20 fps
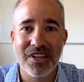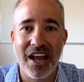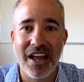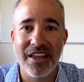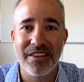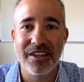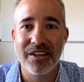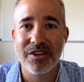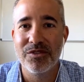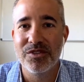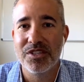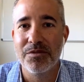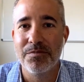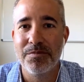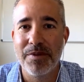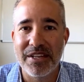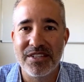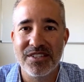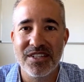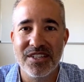think it was the
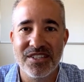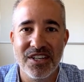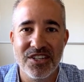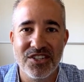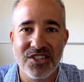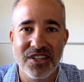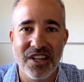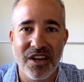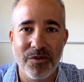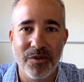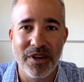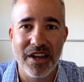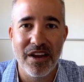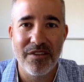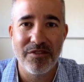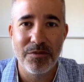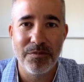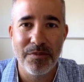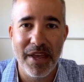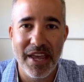best decision that we
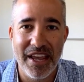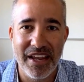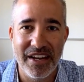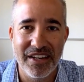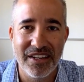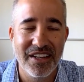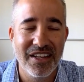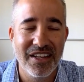ever made.